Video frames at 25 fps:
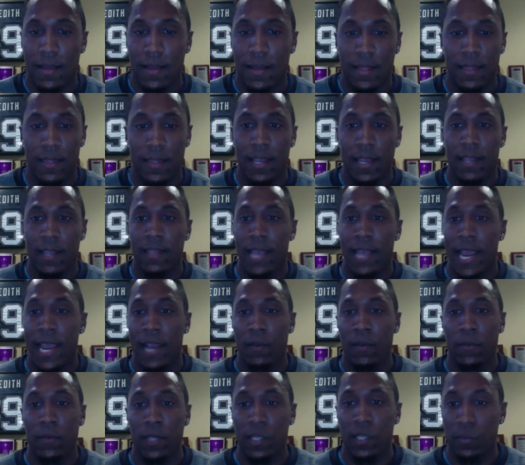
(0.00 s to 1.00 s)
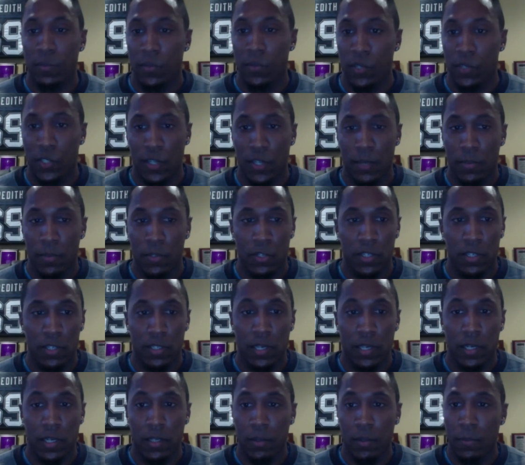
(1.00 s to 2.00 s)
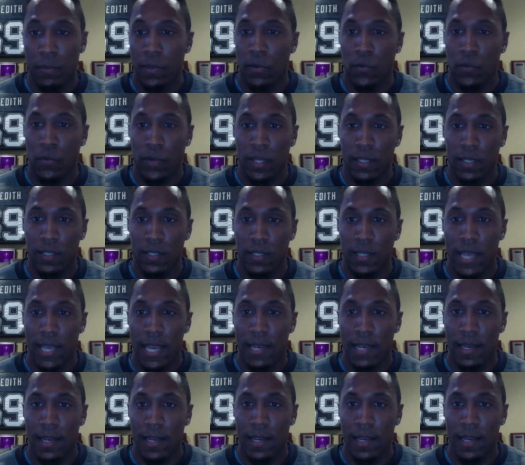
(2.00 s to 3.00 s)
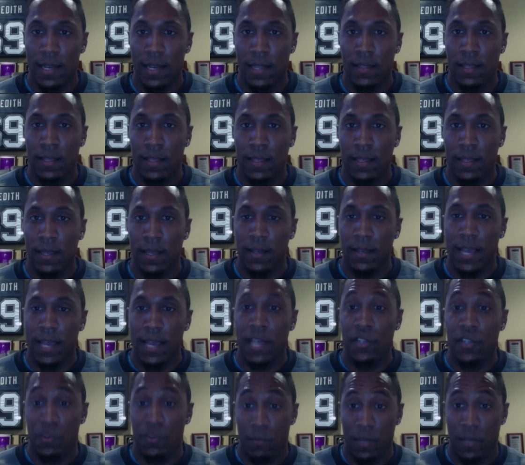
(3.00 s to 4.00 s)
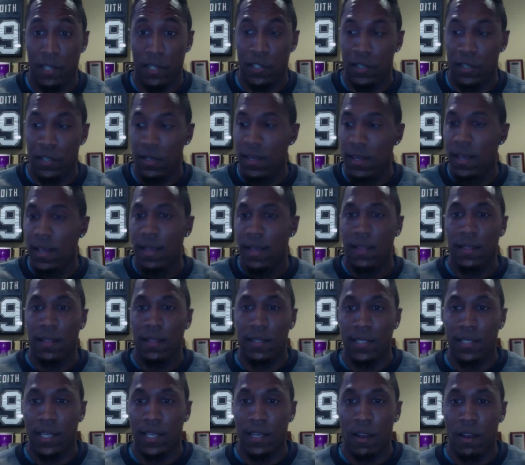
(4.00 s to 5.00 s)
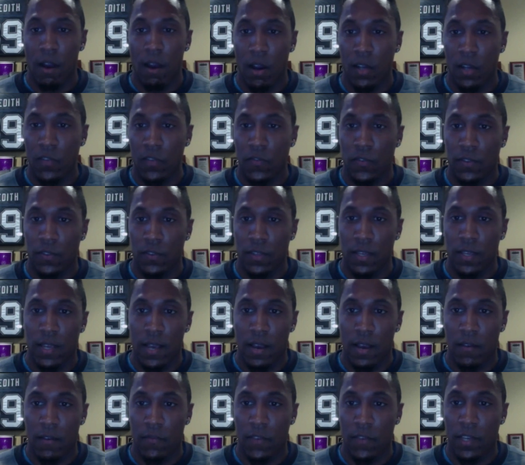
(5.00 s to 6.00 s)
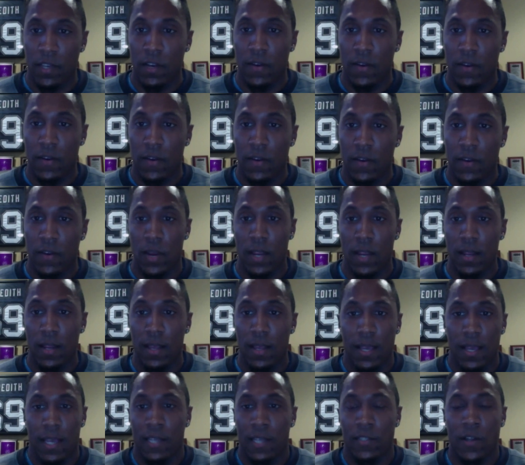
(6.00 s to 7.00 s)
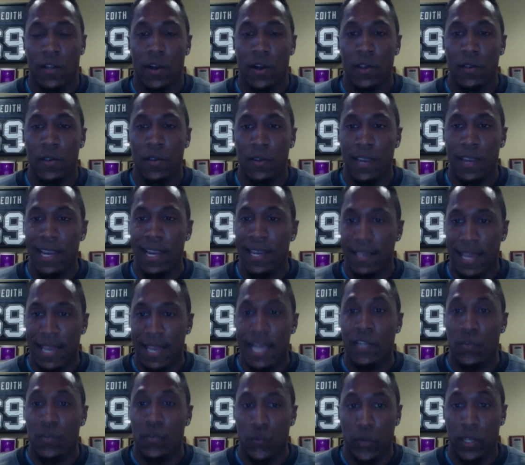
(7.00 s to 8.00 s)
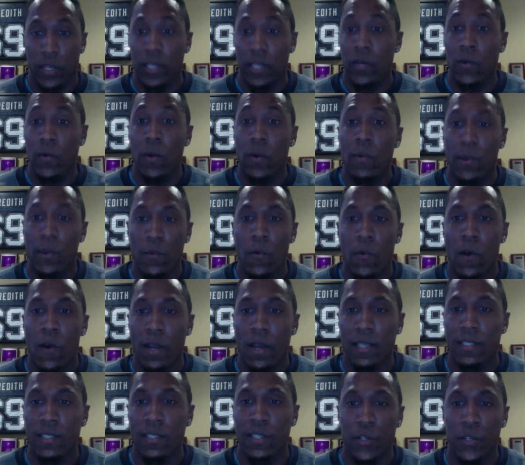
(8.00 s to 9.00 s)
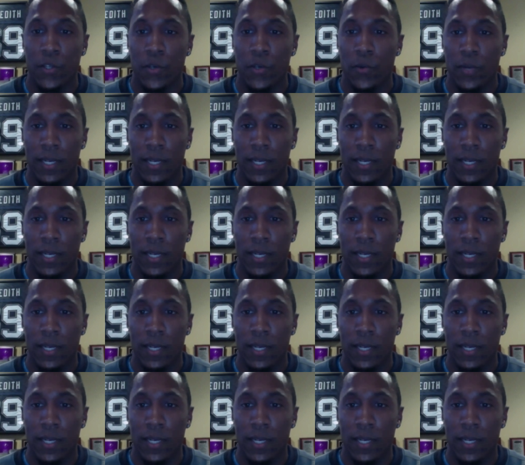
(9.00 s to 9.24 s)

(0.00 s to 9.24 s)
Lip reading: And then the hand release push-up, you just need a little bit of real estate. And then, as you mentioned, the 10 yards for the figure 8 sprint is all you need. And that's really what we wanted to do.